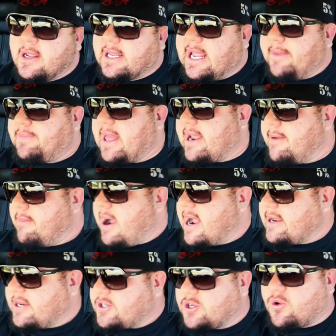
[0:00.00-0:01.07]
Keep that in
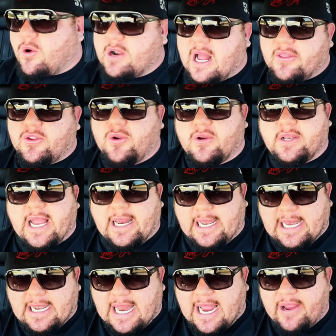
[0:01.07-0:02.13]
mind as you're going out through your
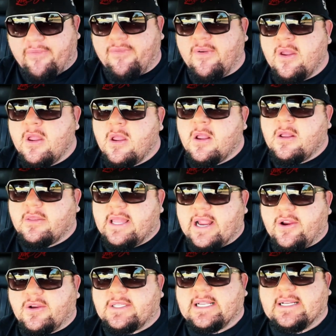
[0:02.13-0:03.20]
daily life,
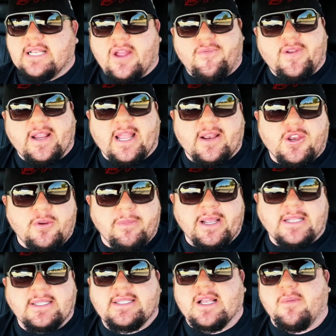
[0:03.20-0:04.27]
that you're significant and you
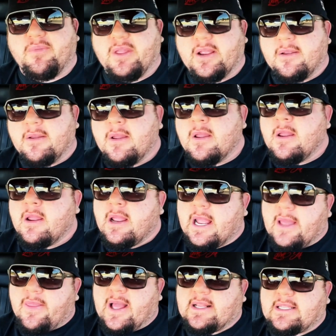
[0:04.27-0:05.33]
mean something,
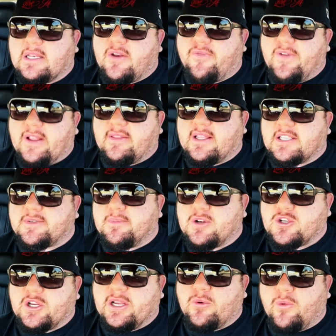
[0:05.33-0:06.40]
and that to defeat this
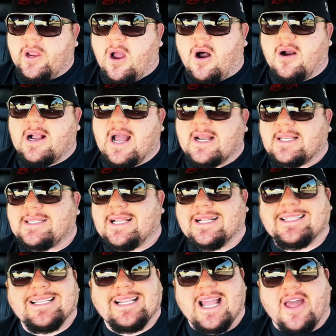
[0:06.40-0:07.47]
machine, we all got to
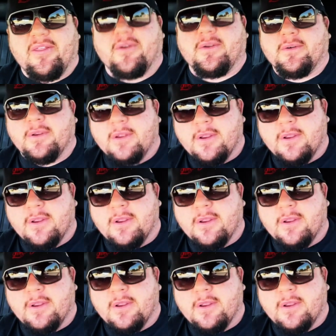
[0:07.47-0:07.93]
stick together.